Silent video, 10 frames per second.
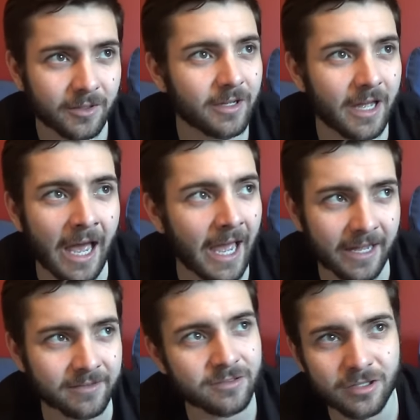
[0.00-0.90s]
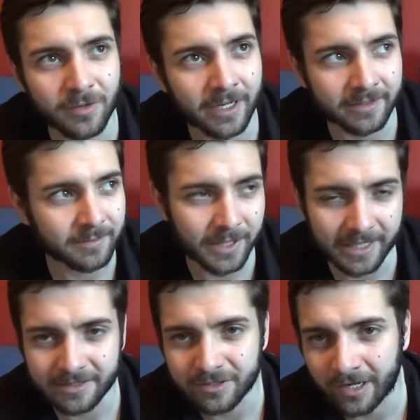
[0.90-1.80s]
2-handed
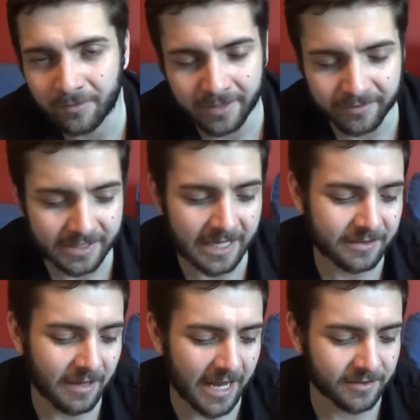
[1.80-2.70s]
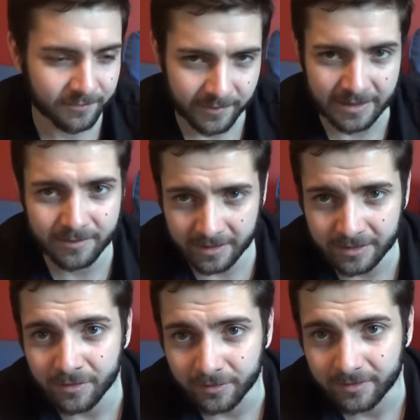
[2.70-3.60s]
piercing strike, whatever it is, he's
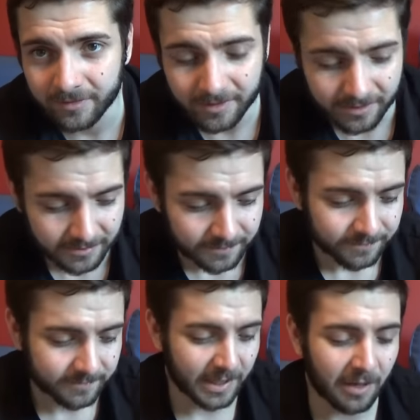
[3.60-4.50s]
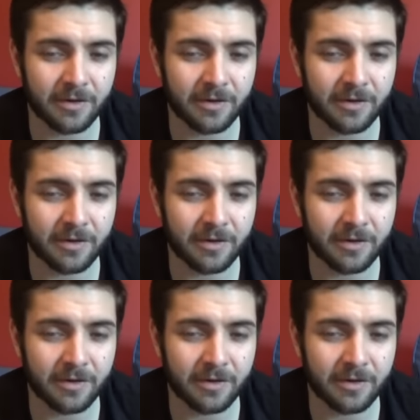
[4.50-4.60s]
good. So